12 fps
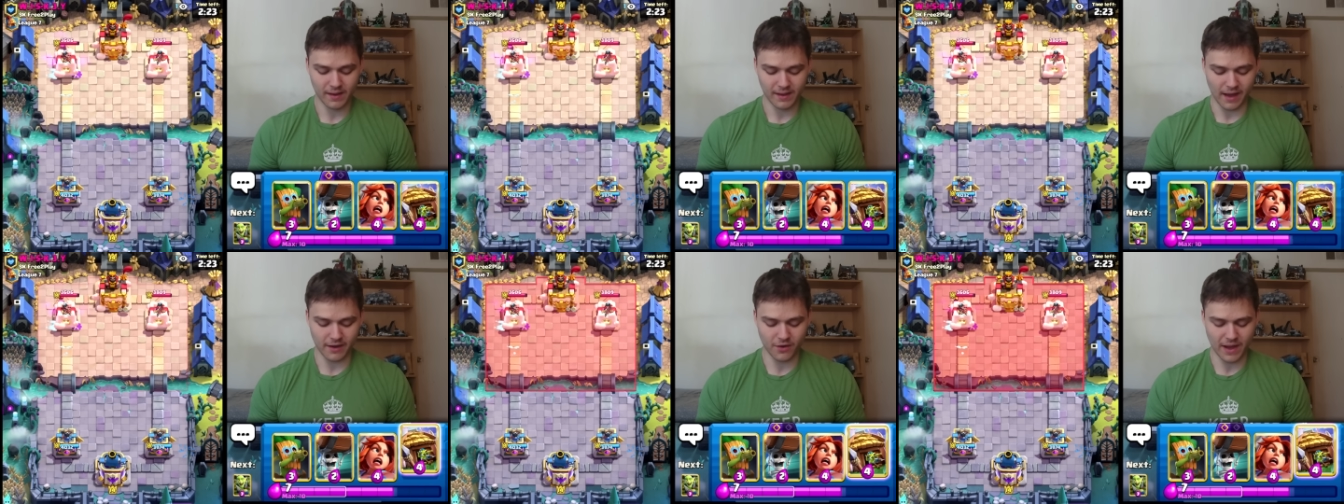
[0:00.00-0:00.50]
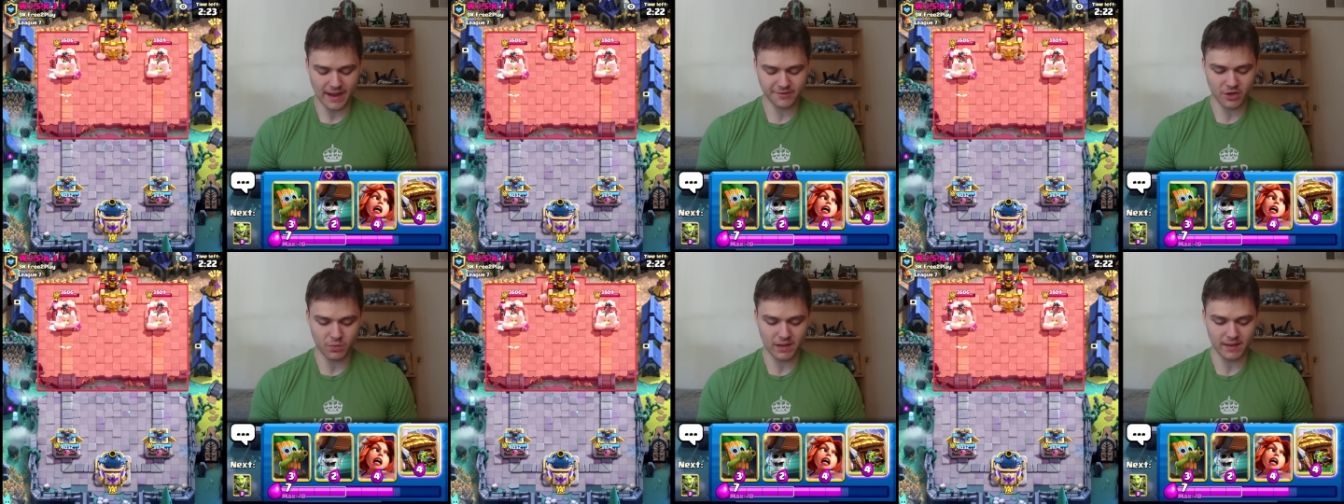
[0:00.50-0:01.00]
I don't know, I
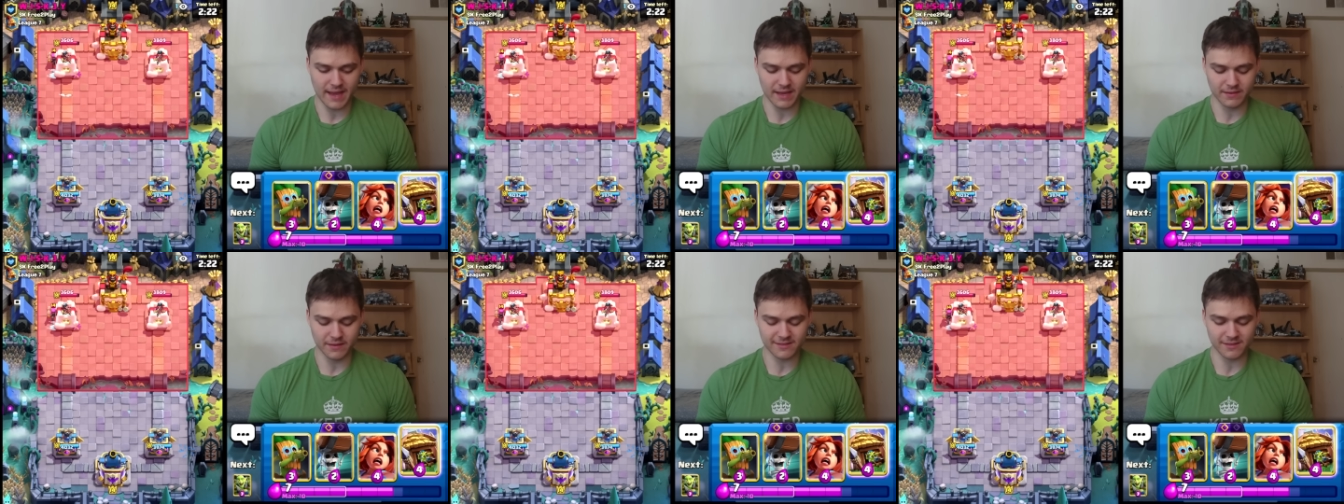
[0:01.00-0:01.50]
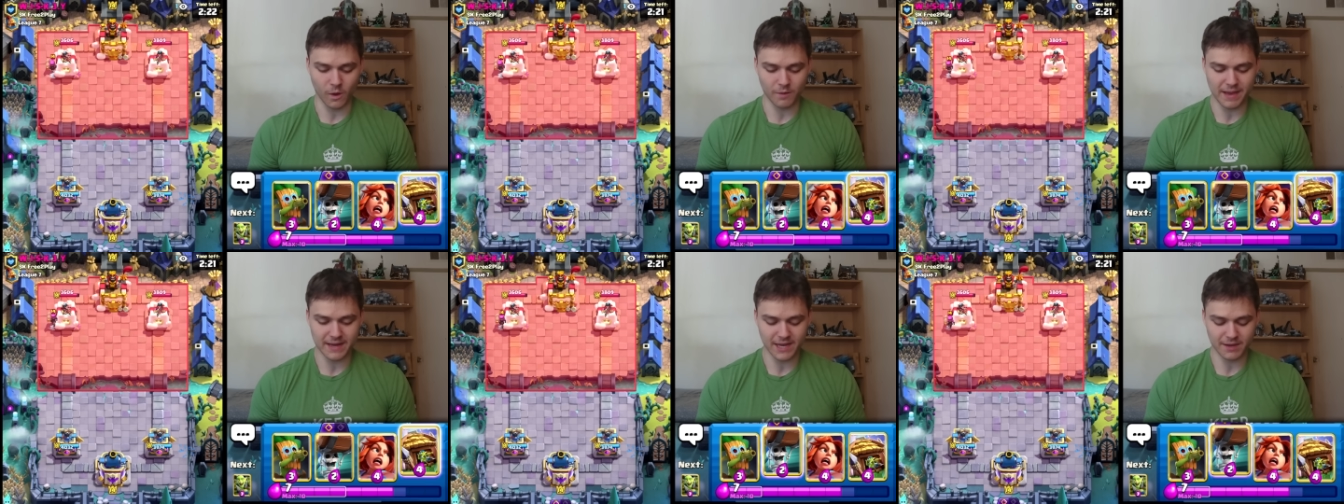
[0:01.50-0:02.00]
actually quite like it in this
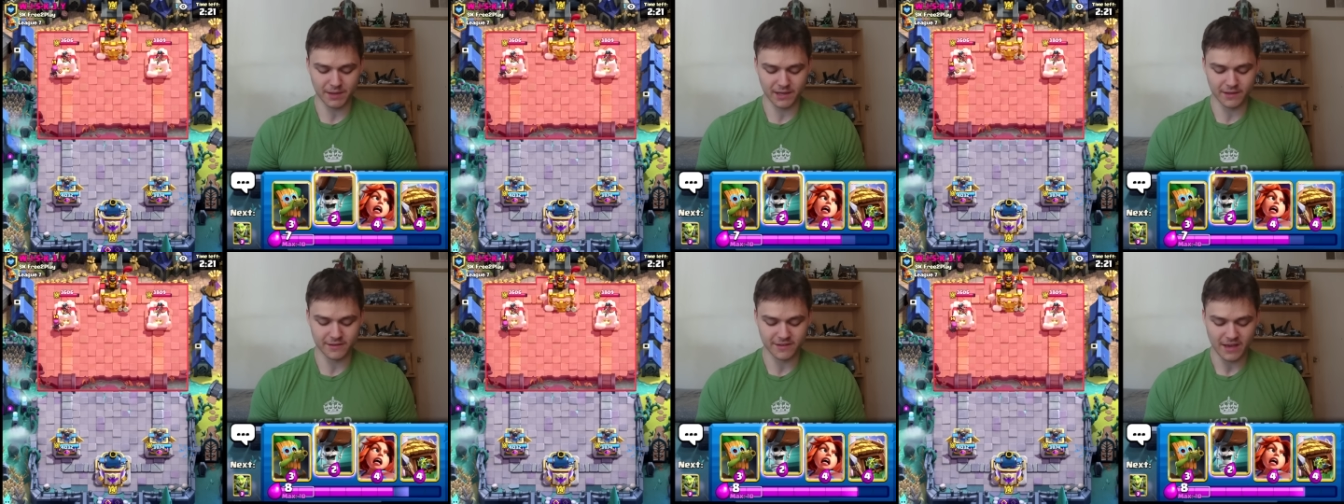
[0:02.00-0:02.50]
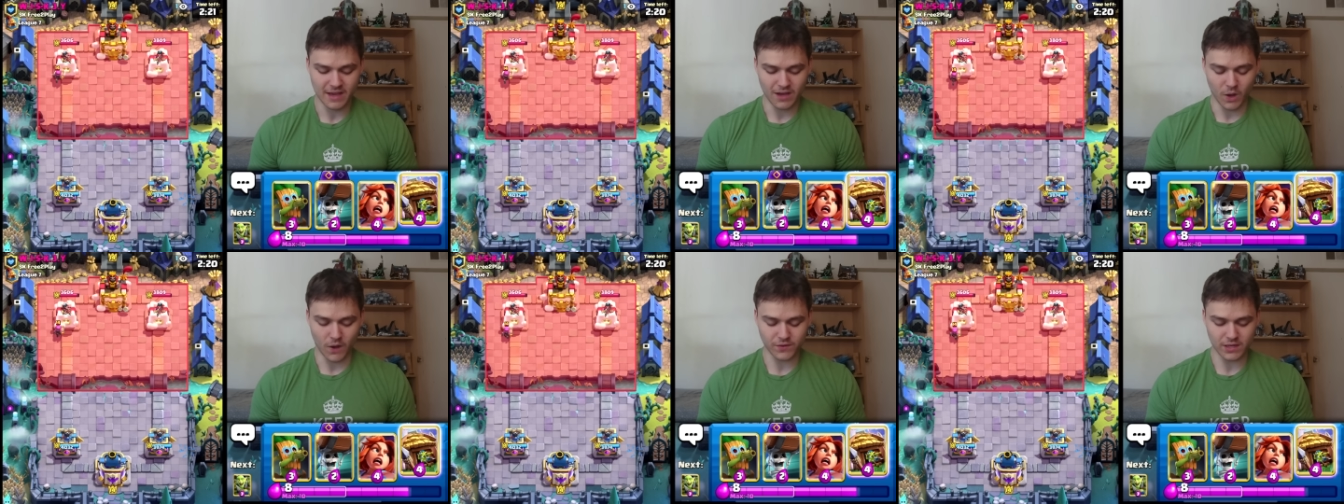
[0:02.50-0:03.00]
Logbait deck because
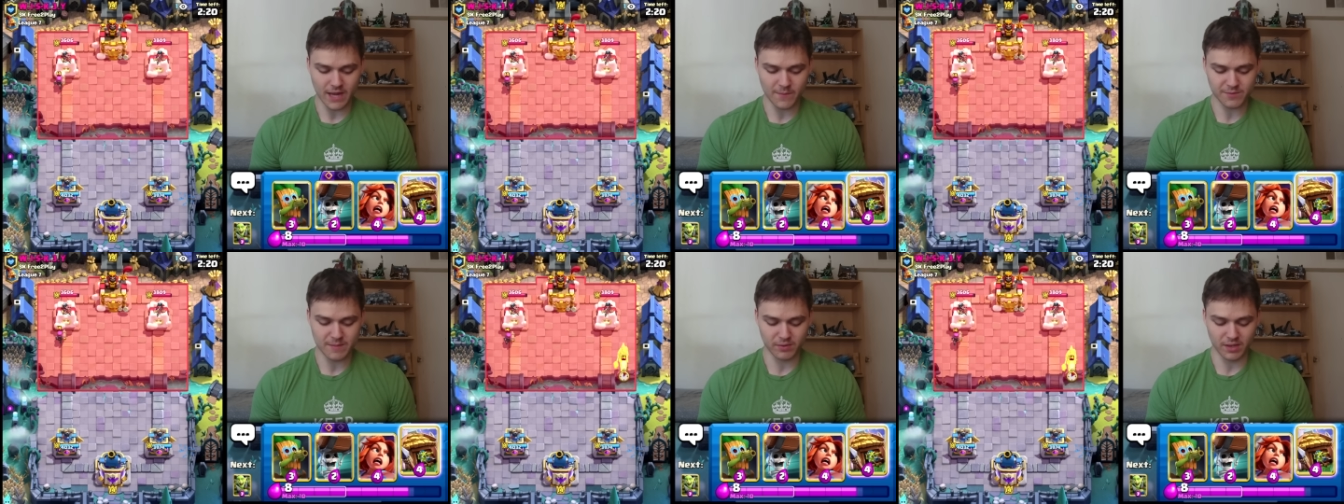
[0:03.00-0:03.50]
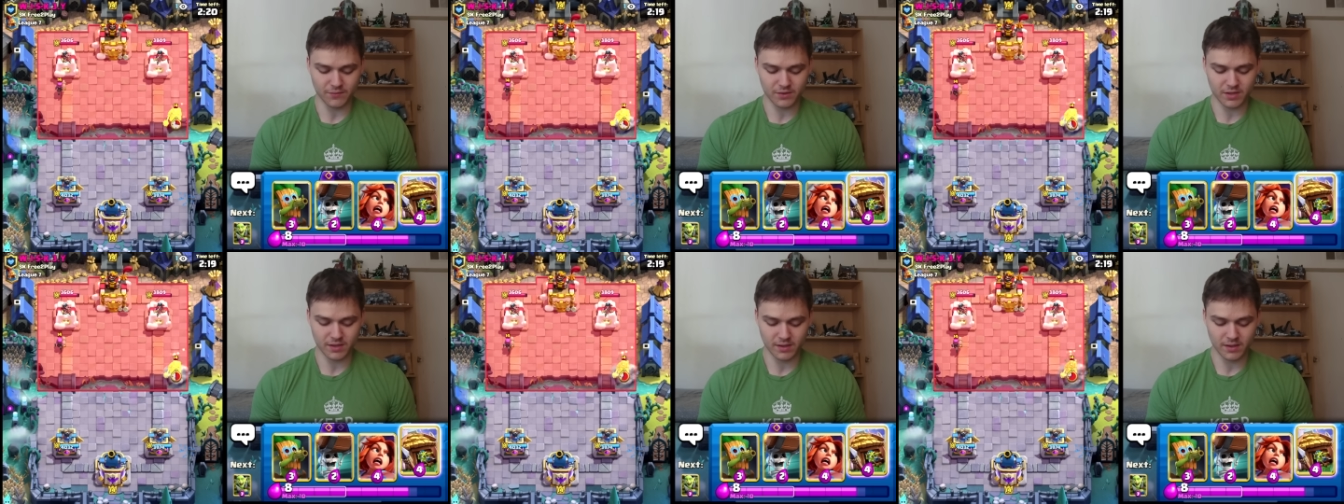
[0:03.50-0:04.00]
oftentimes people love
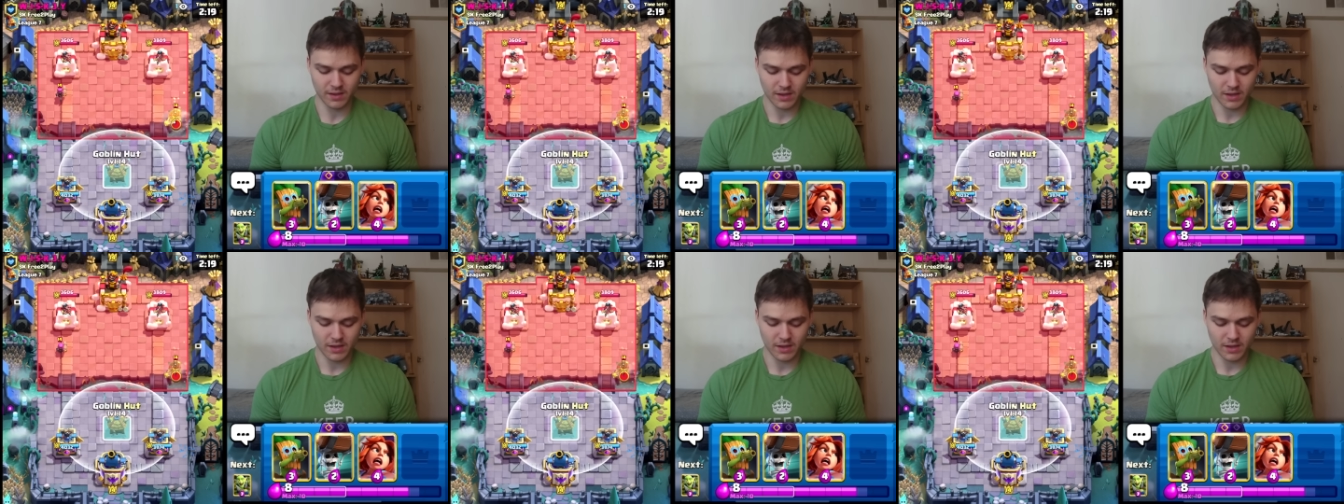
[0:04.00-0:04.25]
to